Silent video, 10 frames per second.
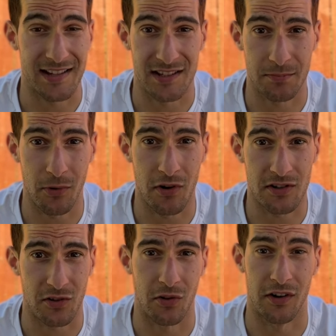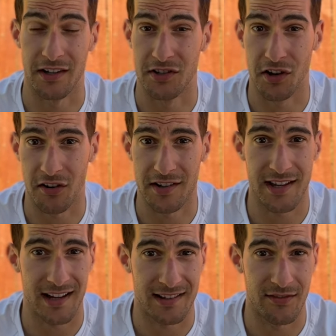sports or endurance
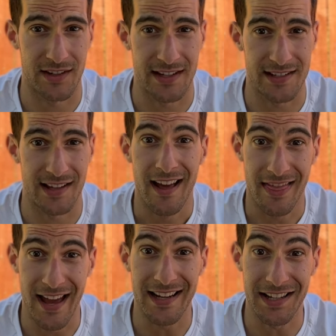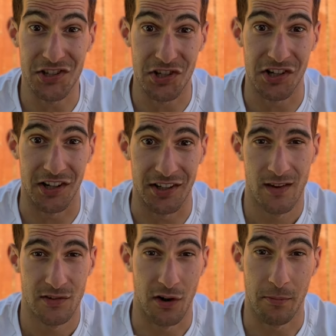activities, they need sugar.
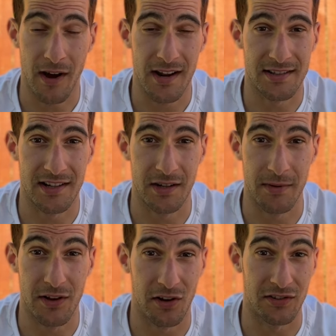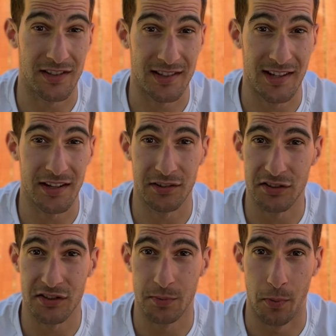So our product's gonna be called Skittles
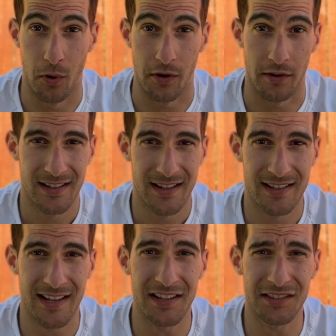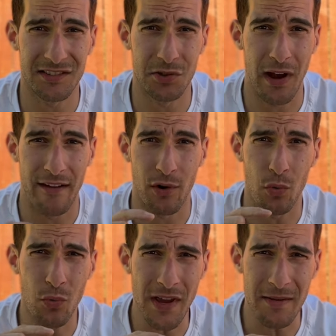Sport. Skittles do have a
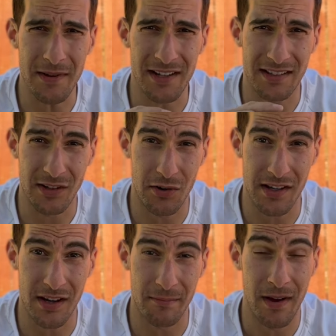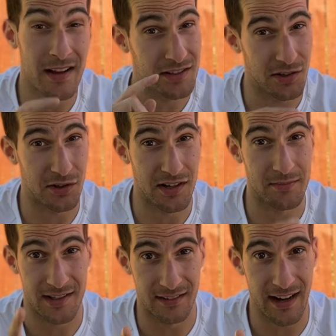wee bit of sodium. Sodium's
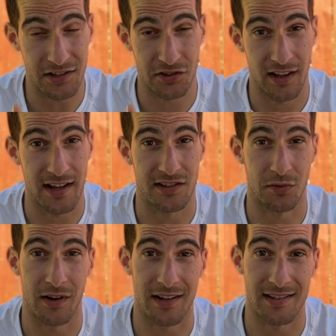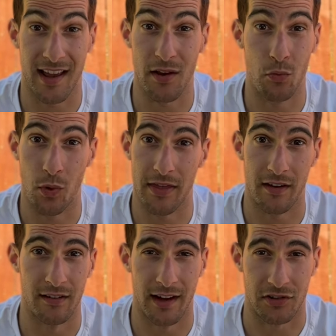an electrolyte, so we're gonna say with
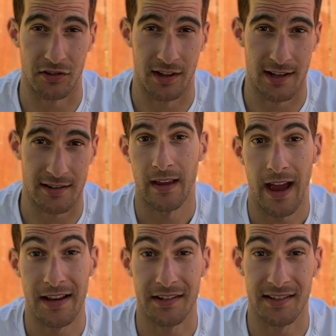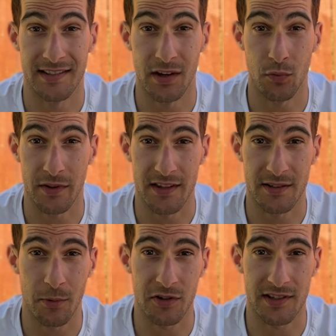electrolytes. And to stick with the
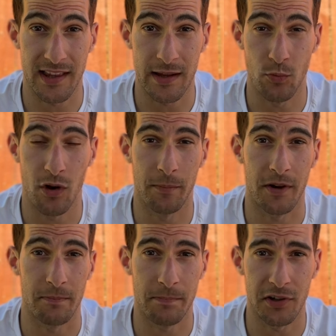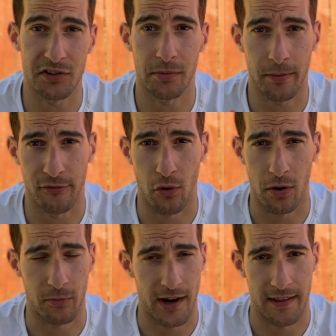sports theme, we'll put built to
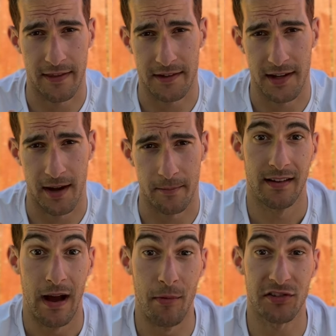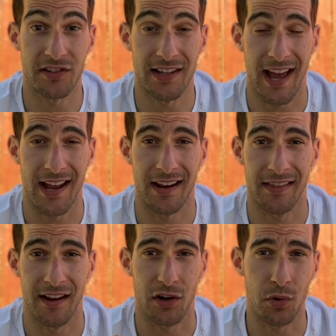perform right at the top. I'm also gonna add on
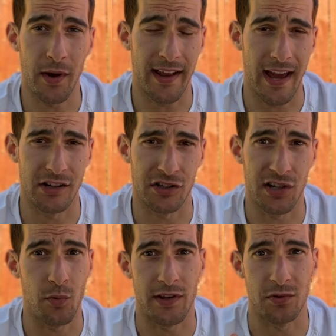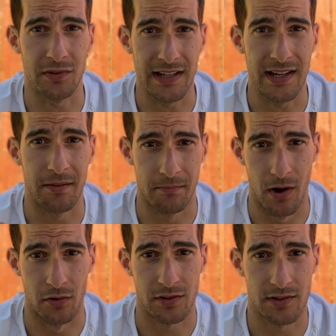there quick energy when you need it
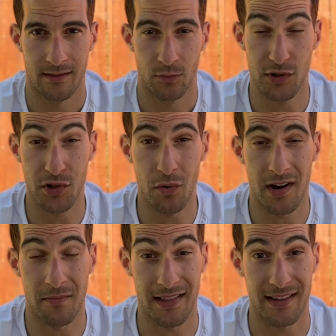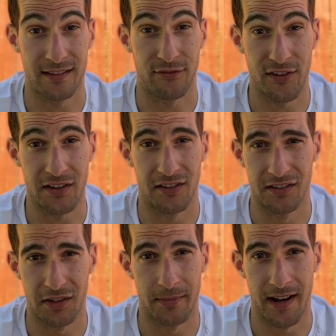most. We do wanna make these feel a
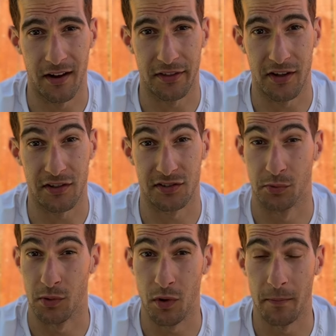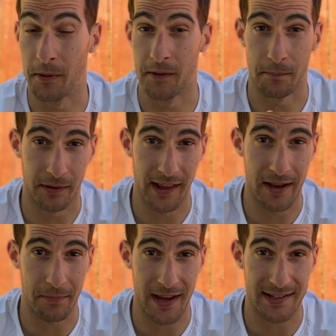little bit healthier, so we will put
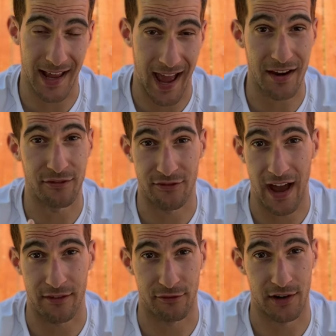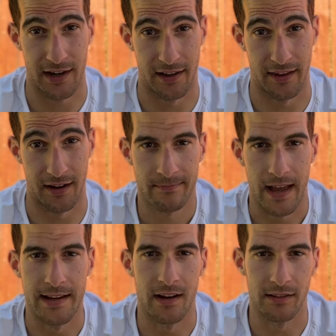plant-based and fat-free on there. And
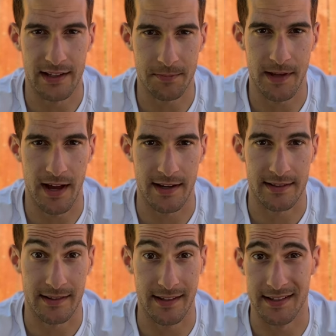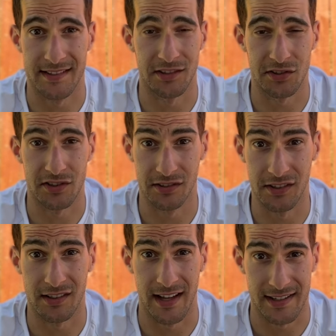now let's be honest, these still just
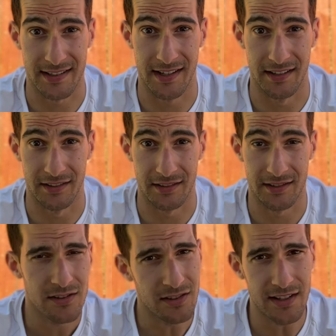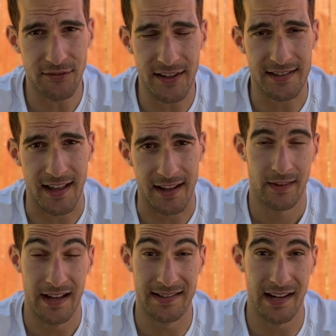look like Skittles. So let's fix that.
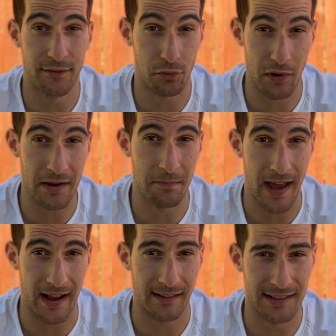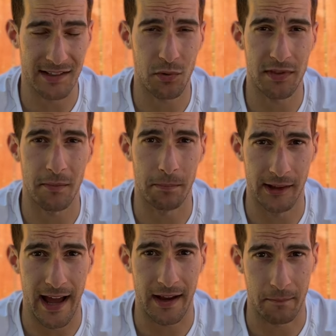Instead of a red bag, let's go with a
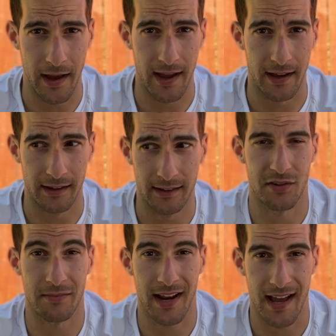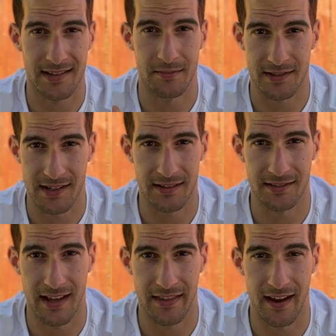black bag. I'm gonna add some Skittles
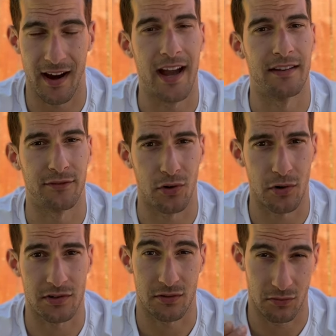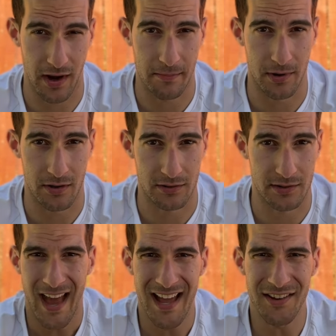on there and of course,
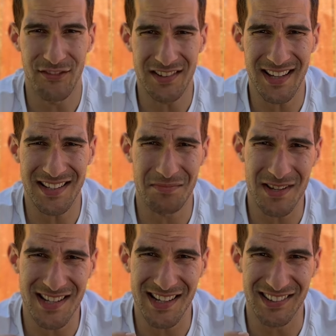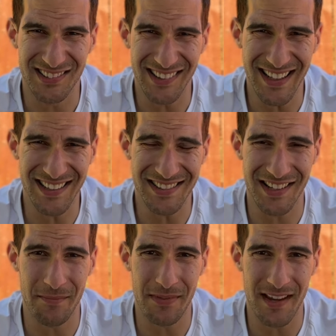rainbows. And it feels like it's missing a little
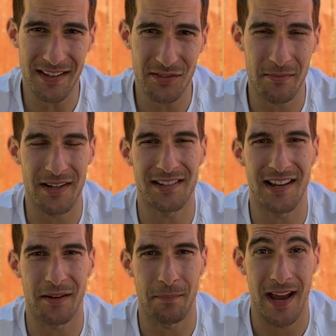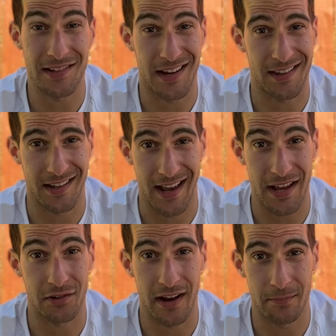something, so I'm gonna take a page out of the
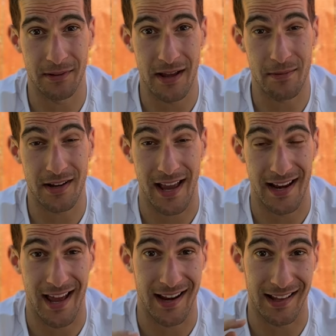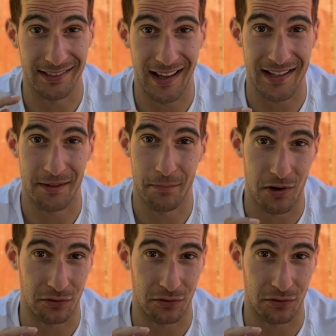Gatorade playbook and add a lightning bolt